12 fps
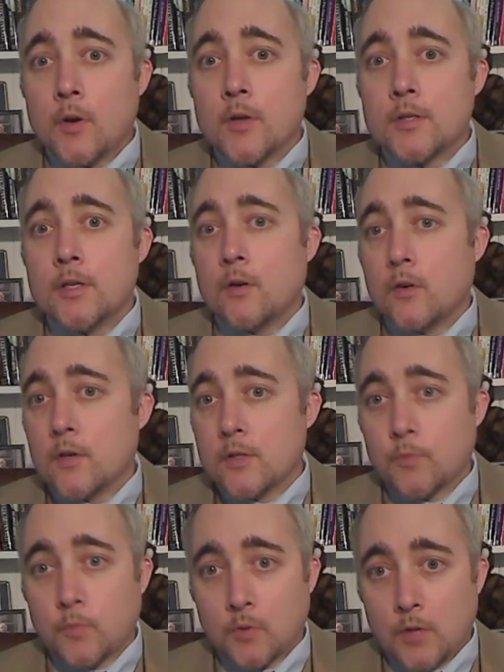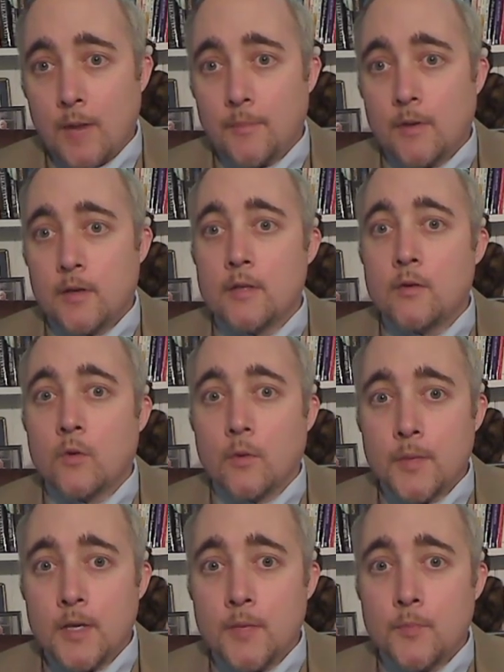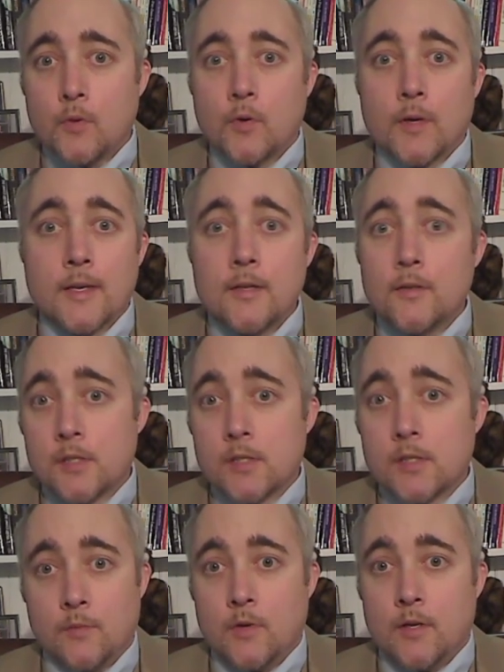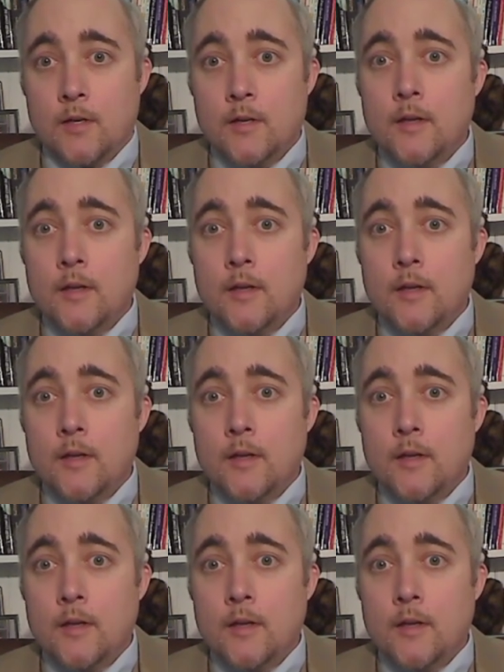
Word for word: person hurts property or people or kills someone,